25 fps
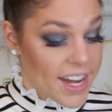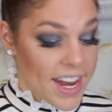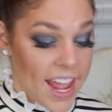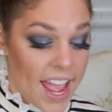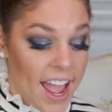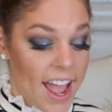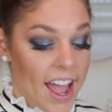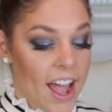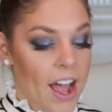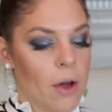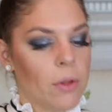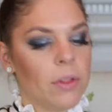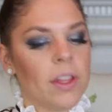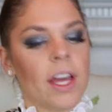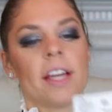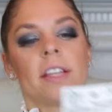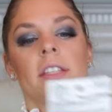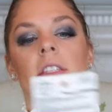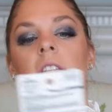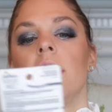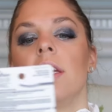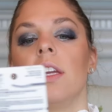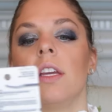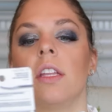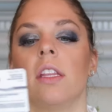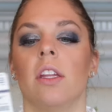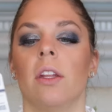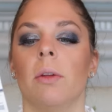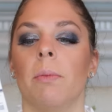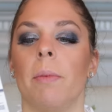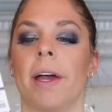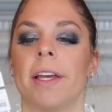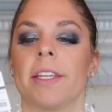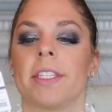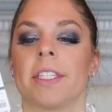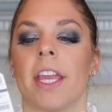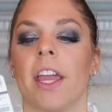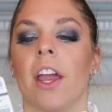Now, lastly, a little
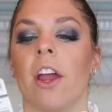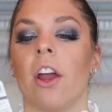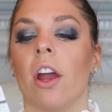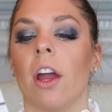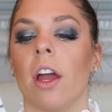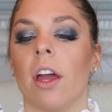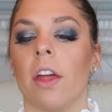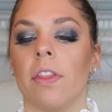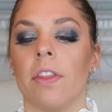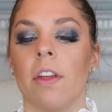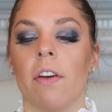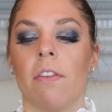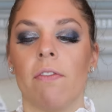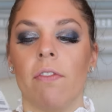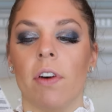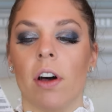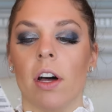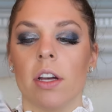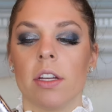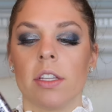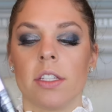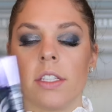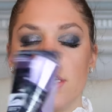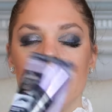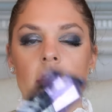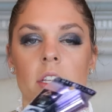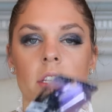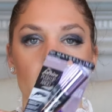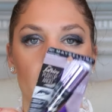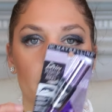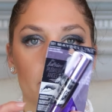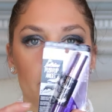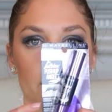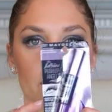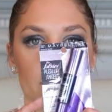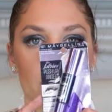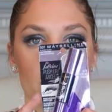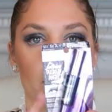mascara. The Falsies,
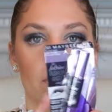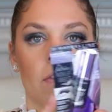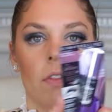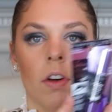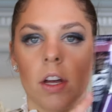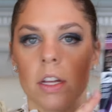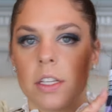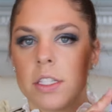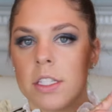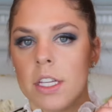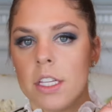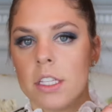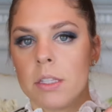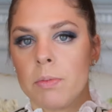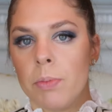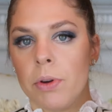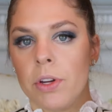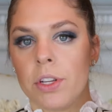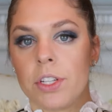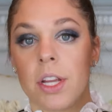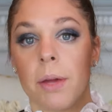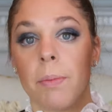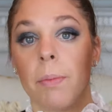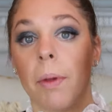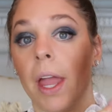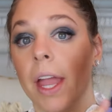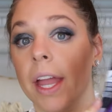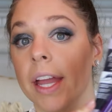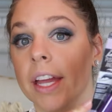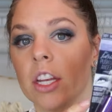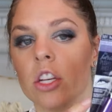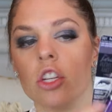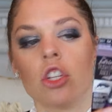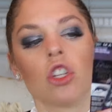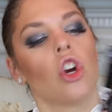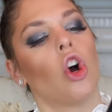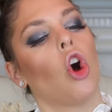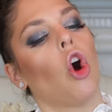I'm using the Falsies Push-Up
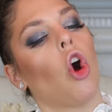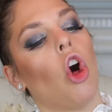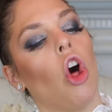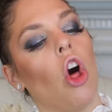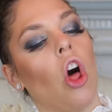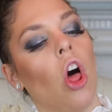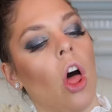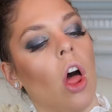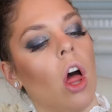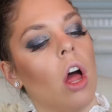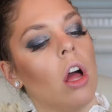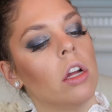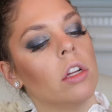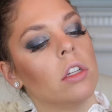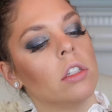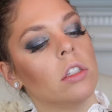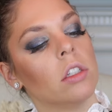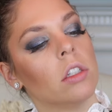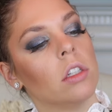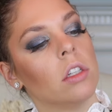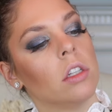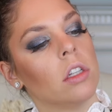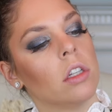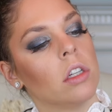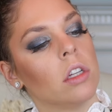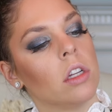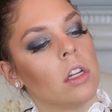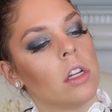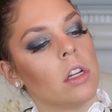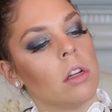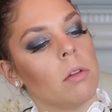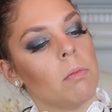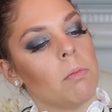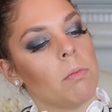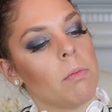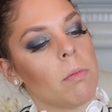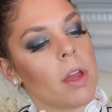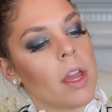Angel
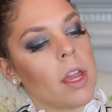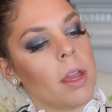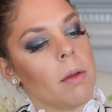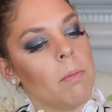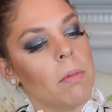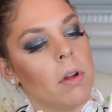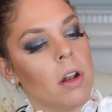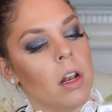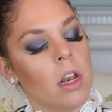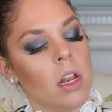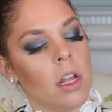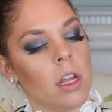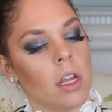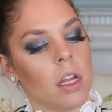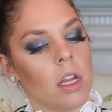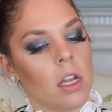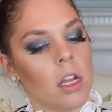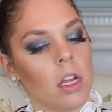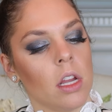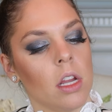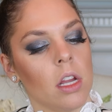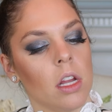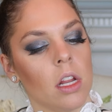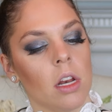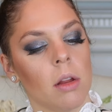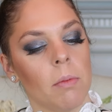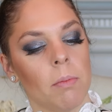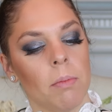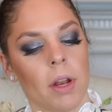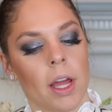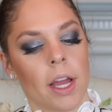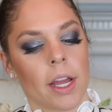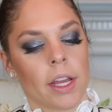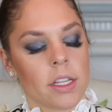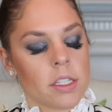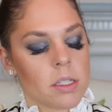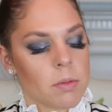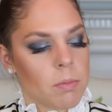Maybelline
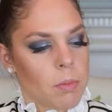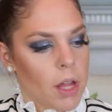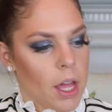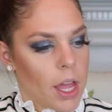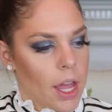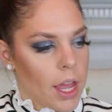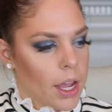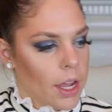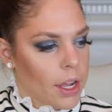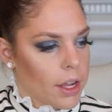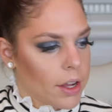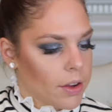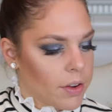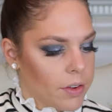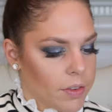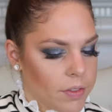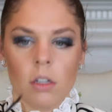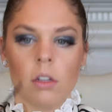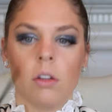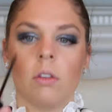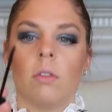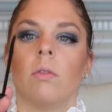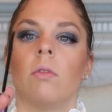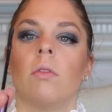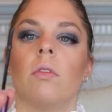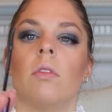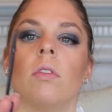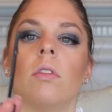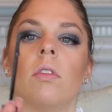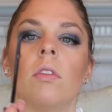Black is Black. Oh.